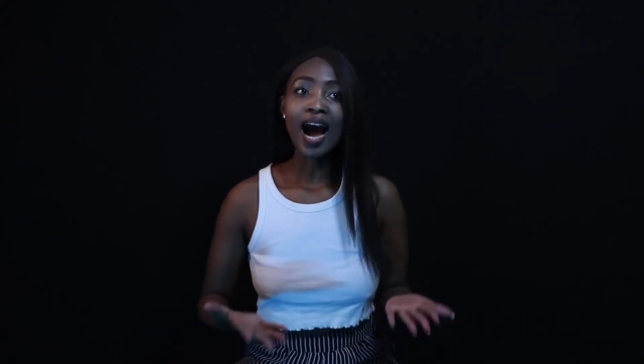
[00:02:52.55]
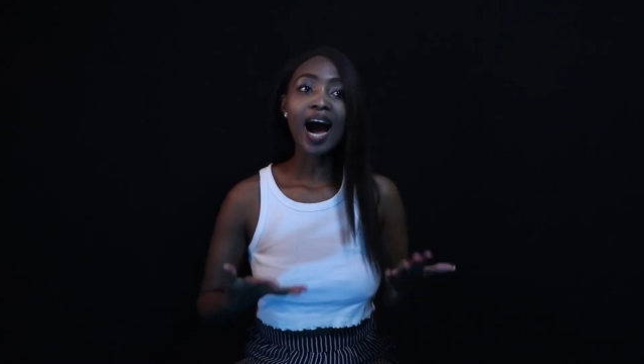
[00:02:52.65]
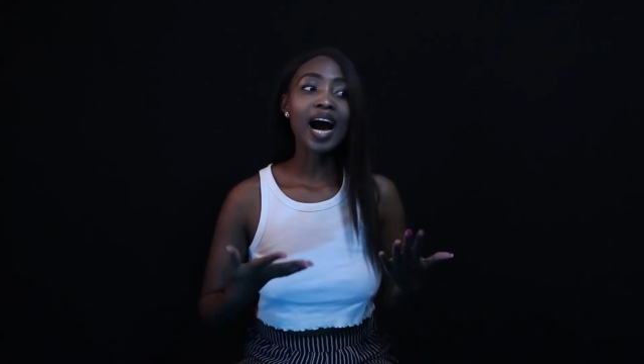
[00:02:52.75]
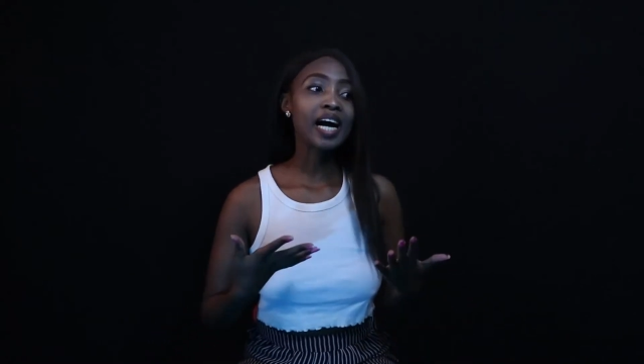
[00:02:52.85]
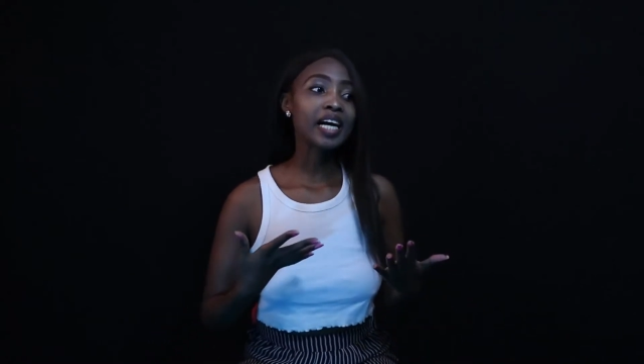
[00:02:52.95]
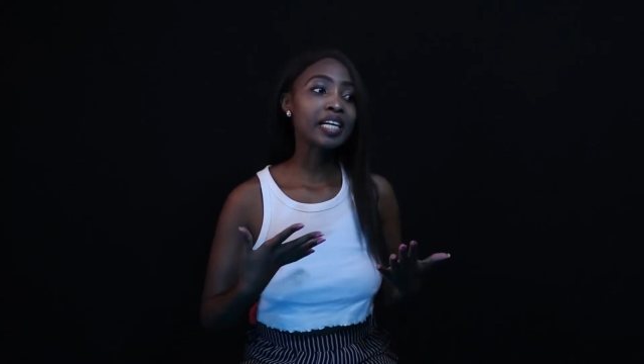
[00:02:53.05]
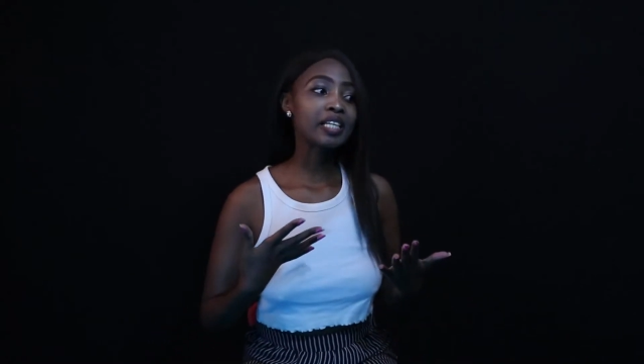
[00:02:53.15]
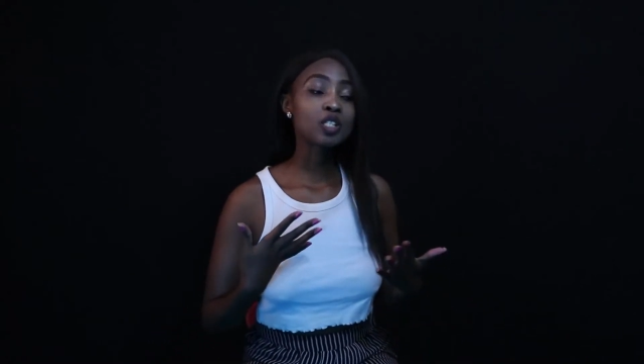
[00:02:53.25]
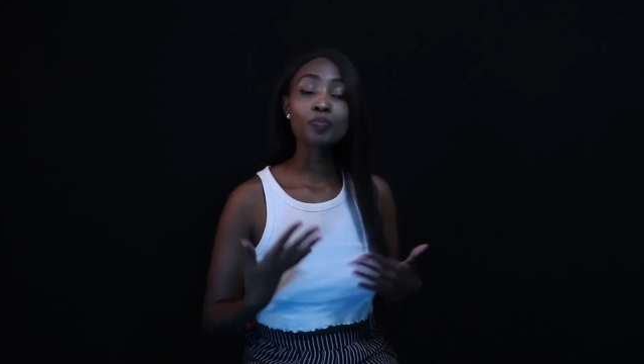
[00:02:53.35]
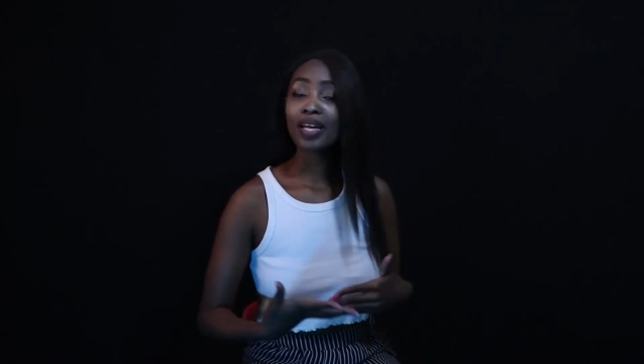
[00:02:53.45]
I
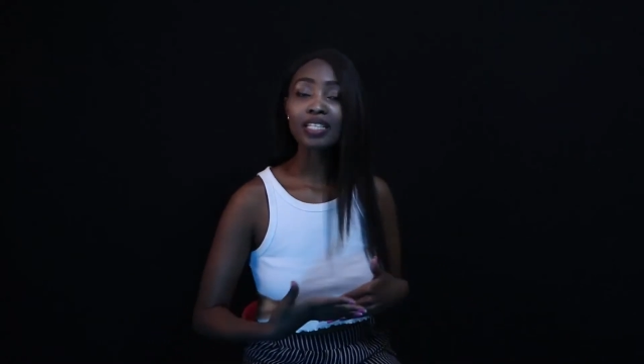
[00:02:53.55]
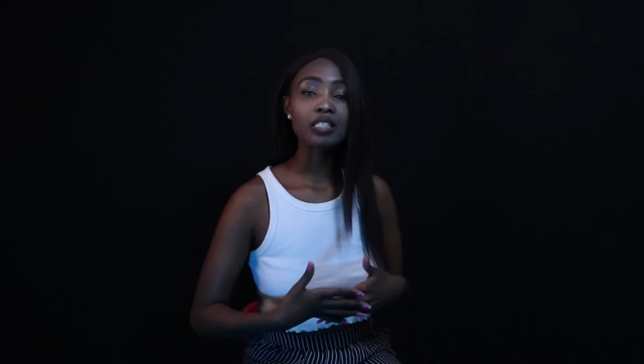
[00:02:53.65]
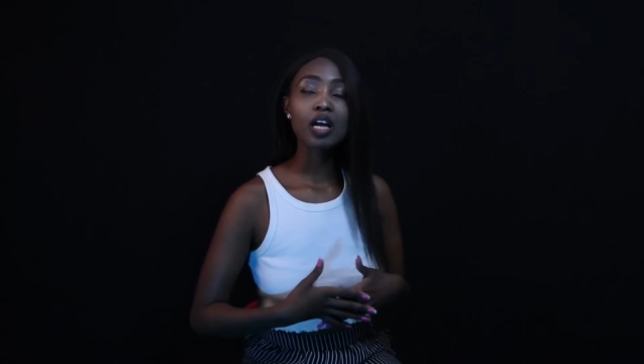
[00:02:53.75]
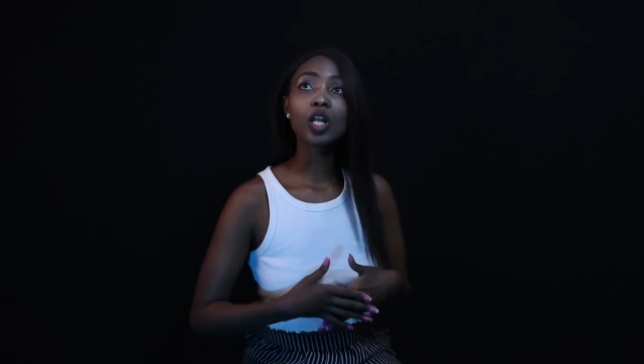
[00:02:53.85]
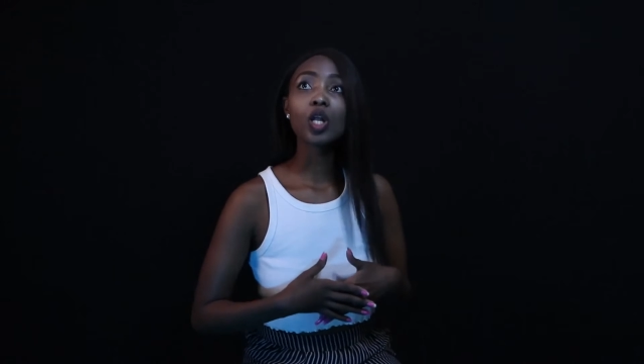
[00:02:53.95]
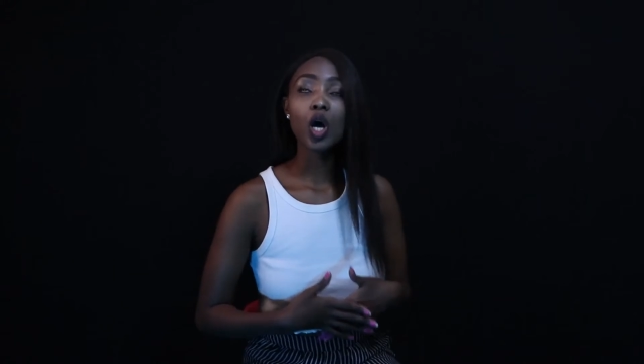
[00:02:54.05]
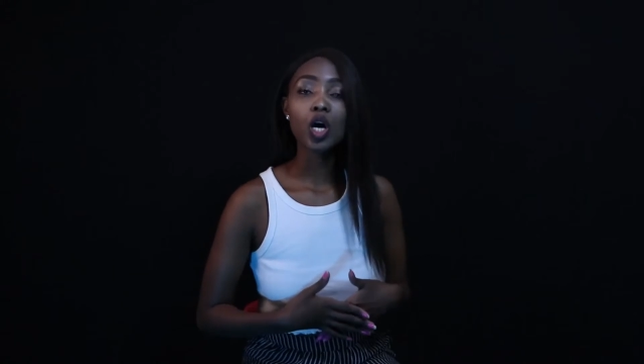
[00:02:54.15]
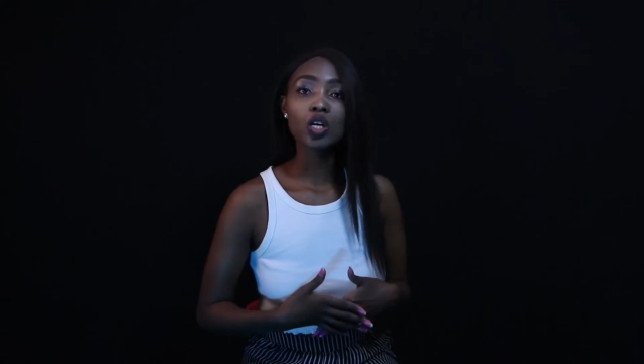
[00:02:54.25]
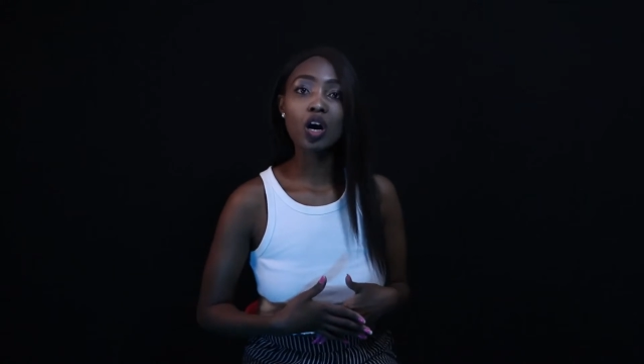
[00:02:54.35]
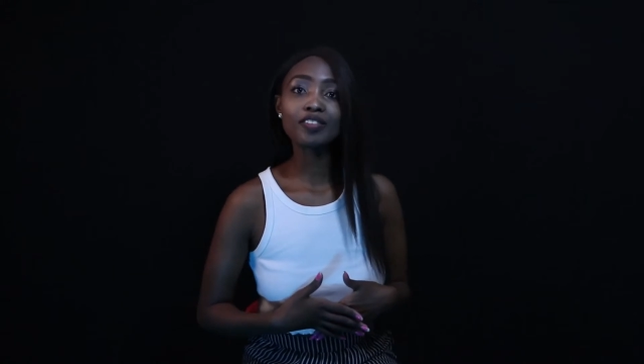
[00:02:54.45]
spent a
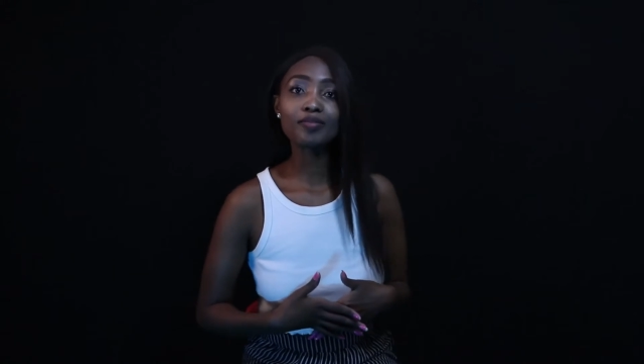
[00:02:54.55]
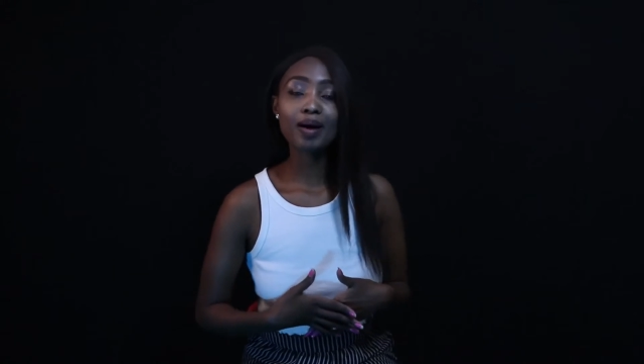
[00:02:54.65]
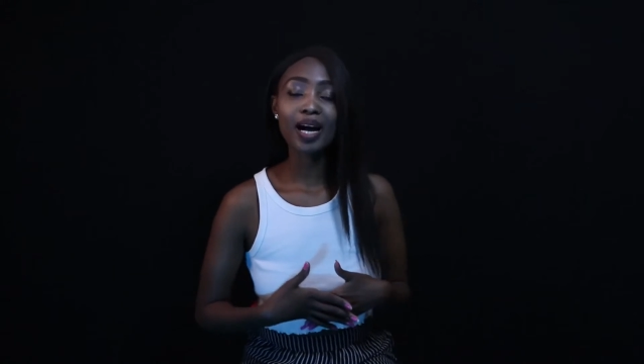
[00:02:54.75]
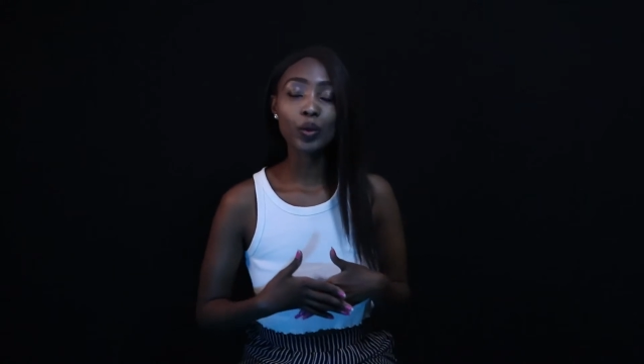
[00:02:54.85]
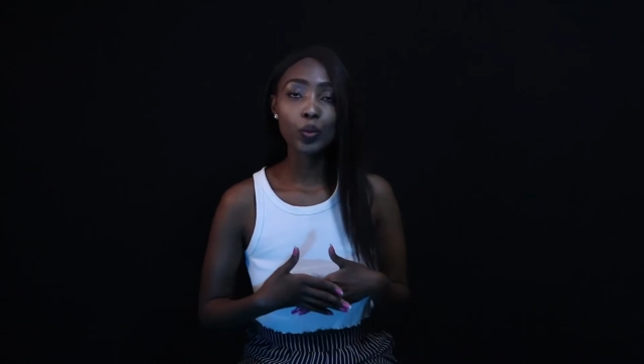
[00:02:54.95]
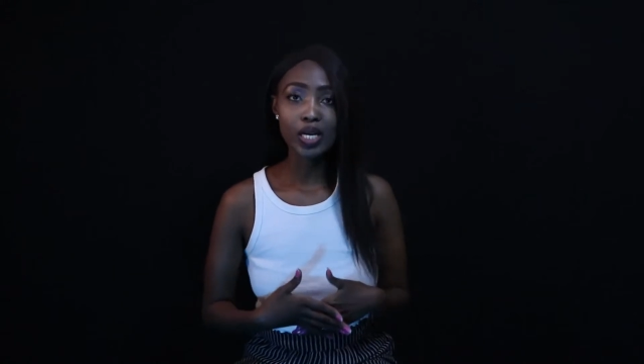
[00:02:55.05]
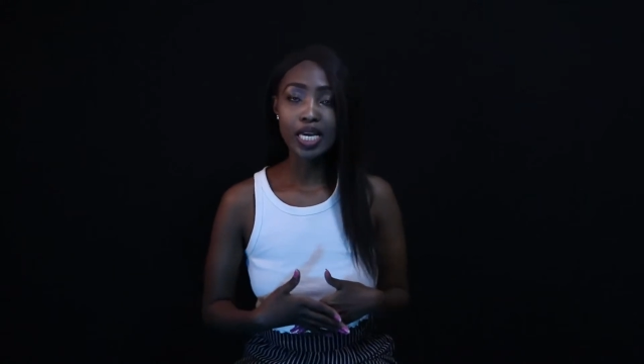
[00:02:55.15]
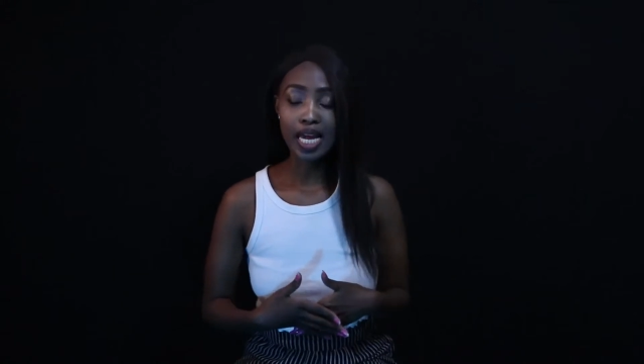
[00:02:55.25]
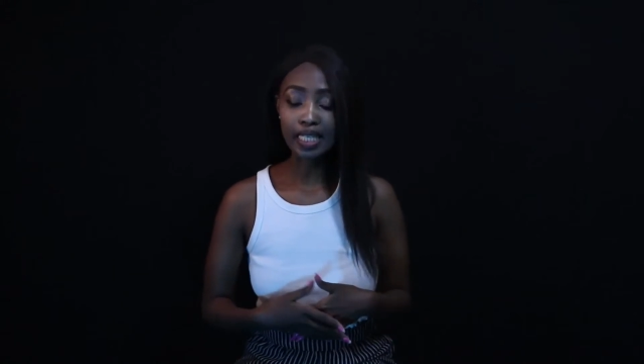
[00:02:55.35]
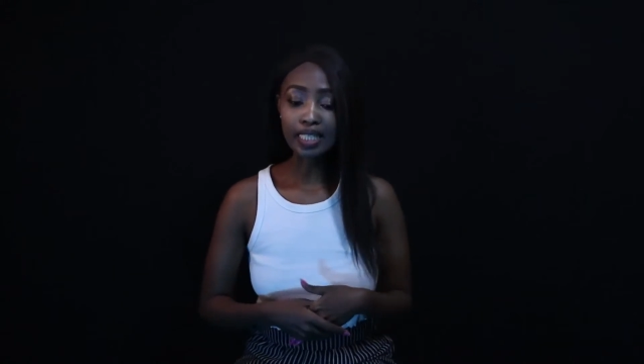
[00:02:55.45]
lot of my
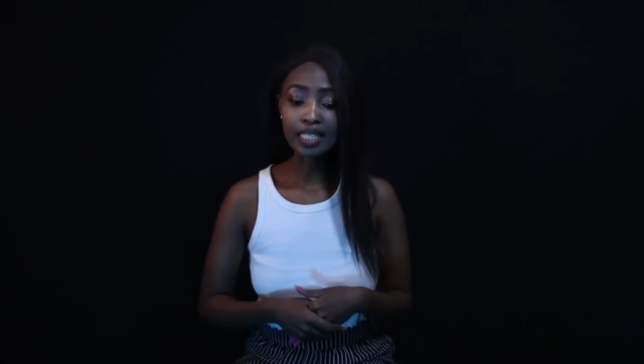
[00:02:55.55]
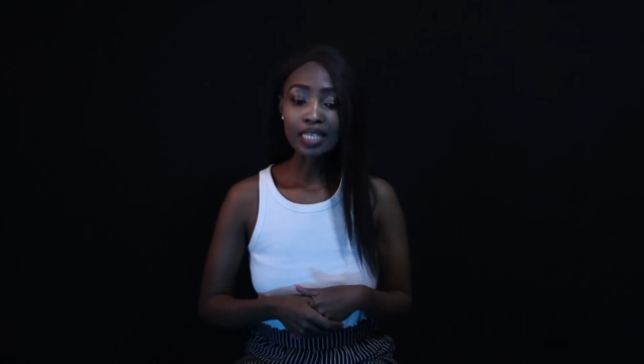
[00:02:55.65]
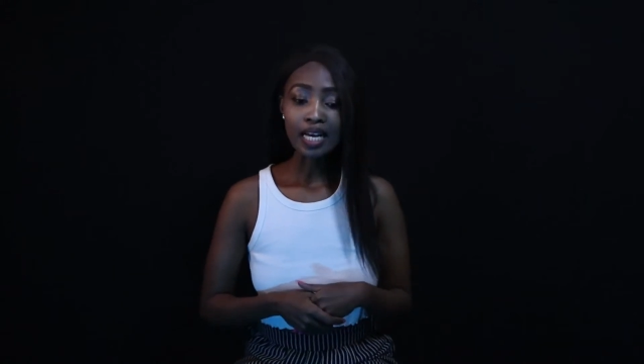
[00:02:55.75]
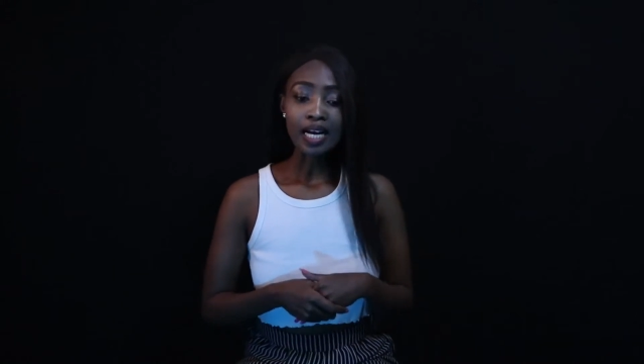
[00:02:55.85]
weekends